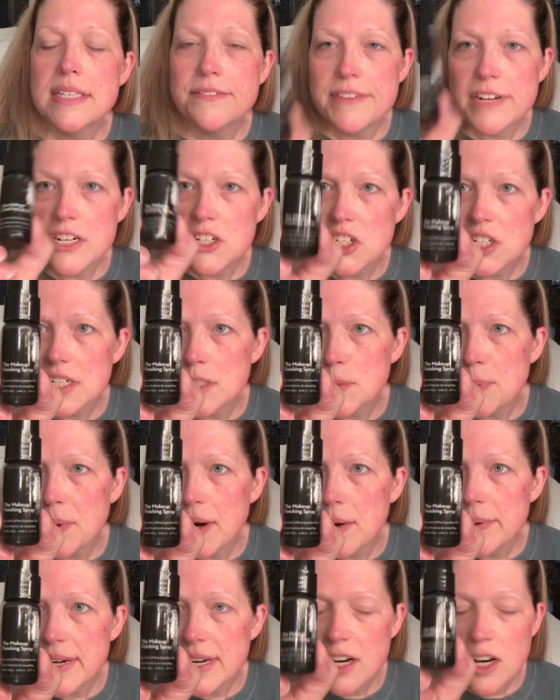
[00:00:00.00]
finishing
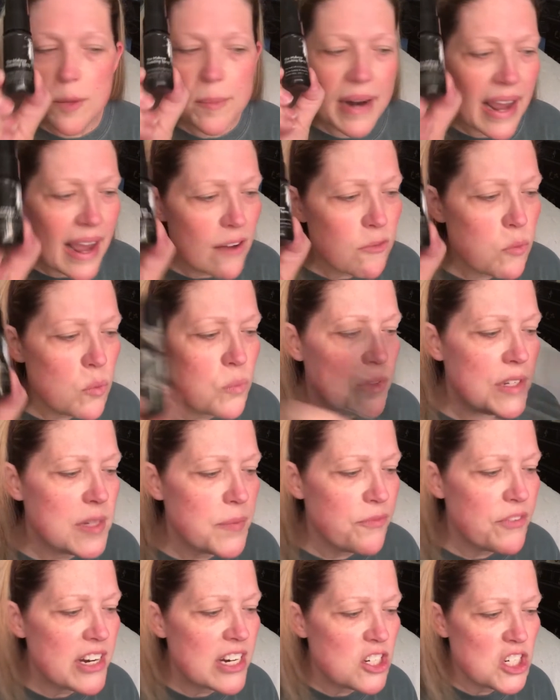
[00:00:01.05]
spray one here, but I have the
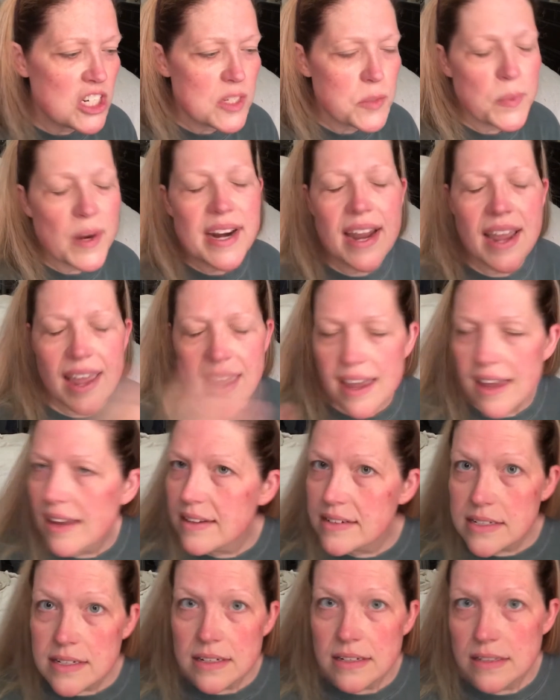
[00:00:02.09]
finishing spray
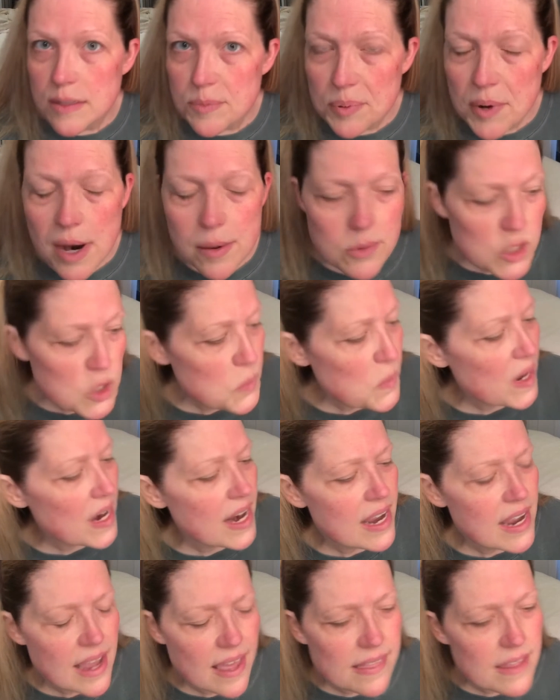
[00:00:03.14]
and the primer
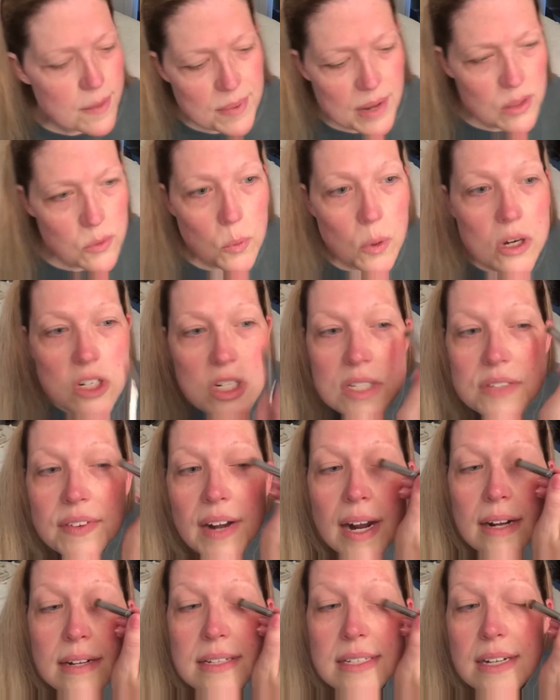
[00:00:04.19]
spray, and they both work just
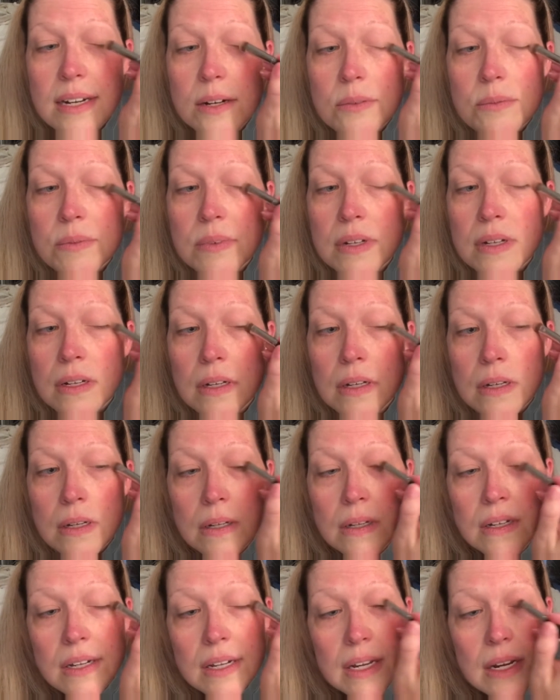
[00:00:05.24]
fine. So
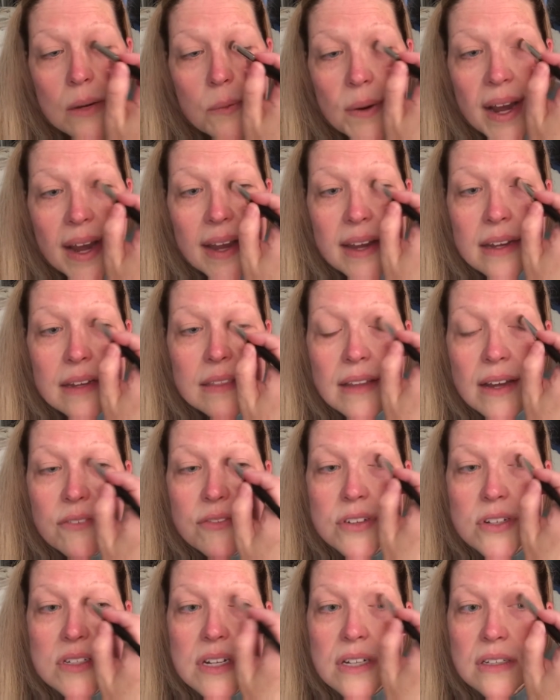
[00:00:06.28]
anyway, that
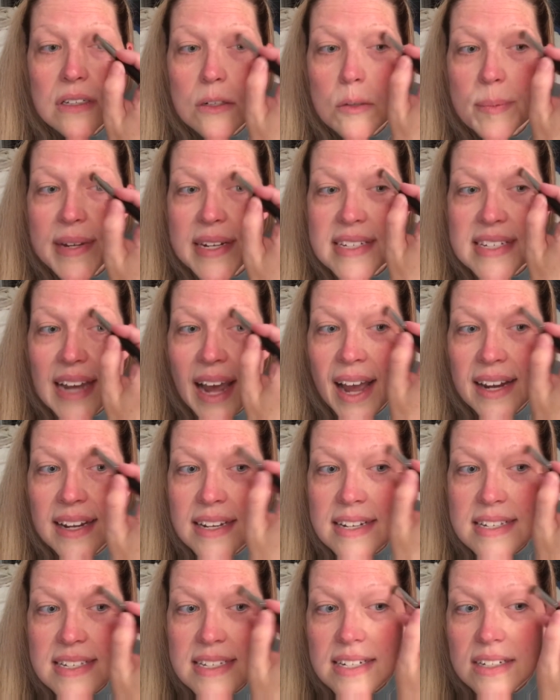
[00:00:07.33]
feels a little bit
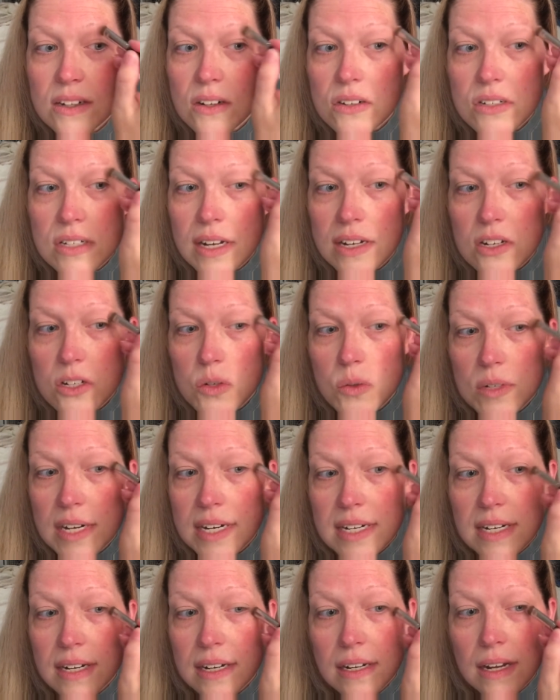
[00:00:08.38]
tacky still, so I just
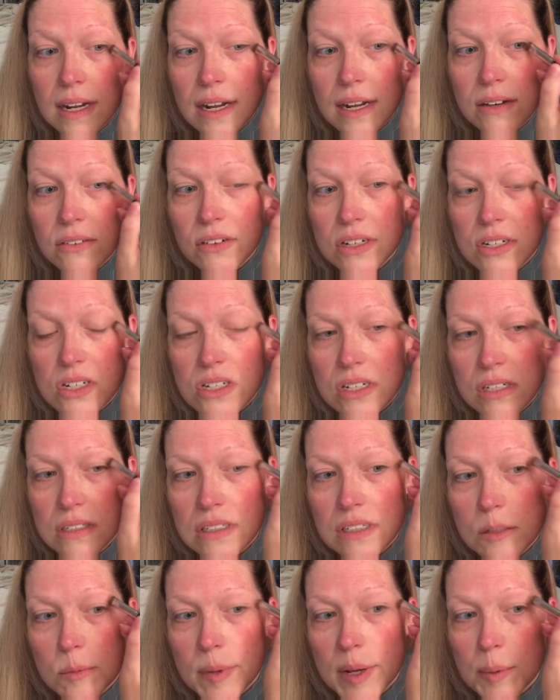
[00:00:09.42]
need to cover it just a
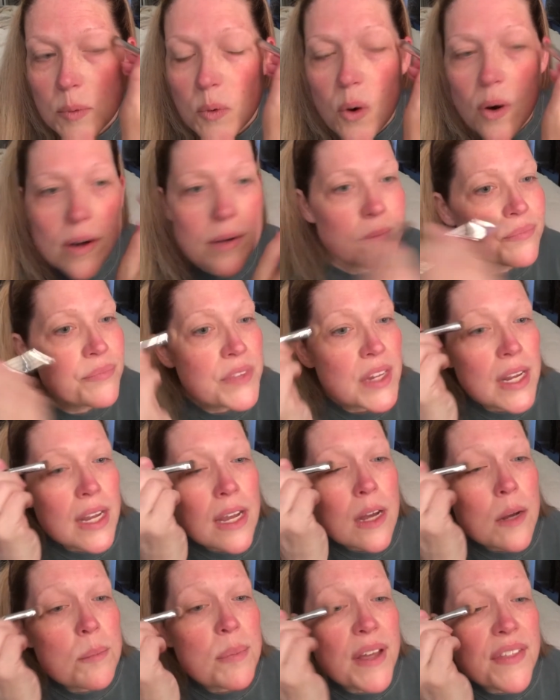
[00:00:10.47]
little bit more.
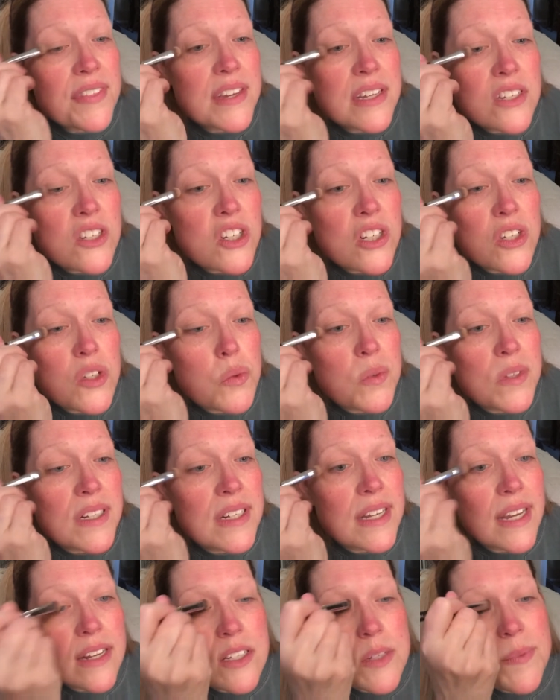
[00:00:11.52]
But this just
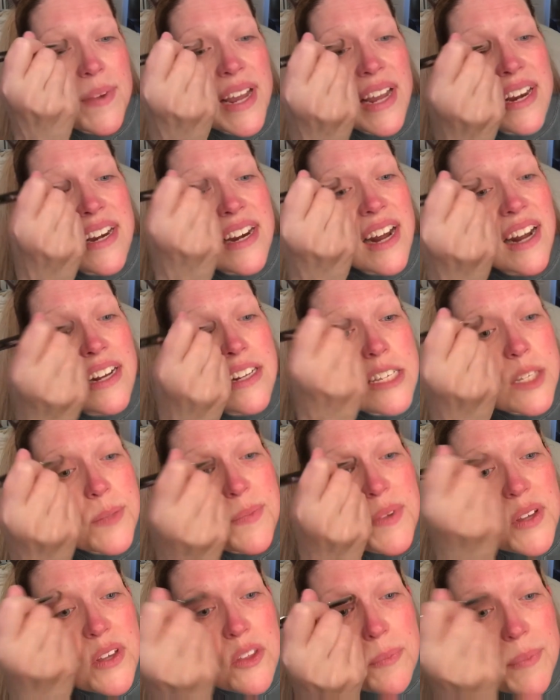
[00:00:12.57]
really gives me a nice
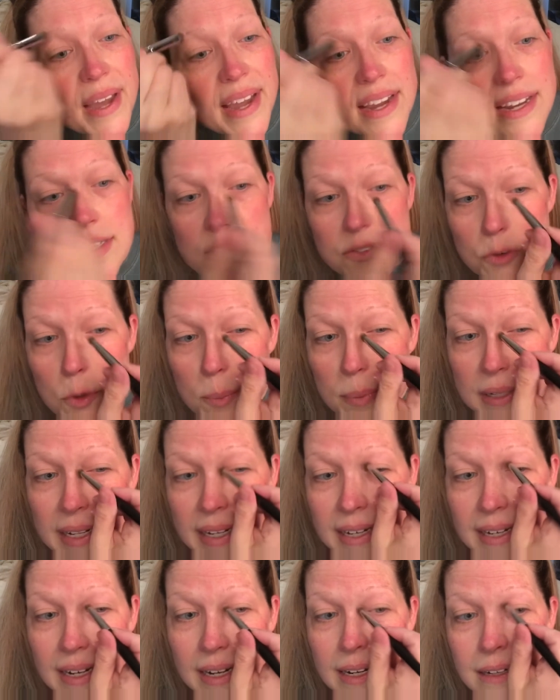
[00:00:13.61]
smooth base for
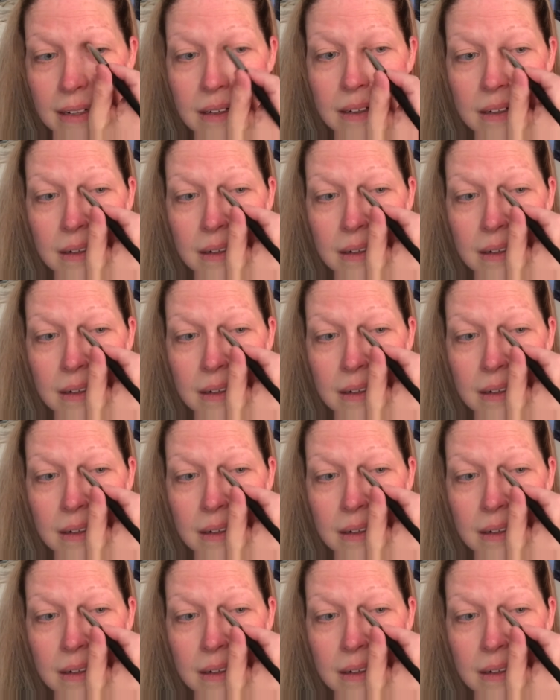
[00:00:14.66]
blending.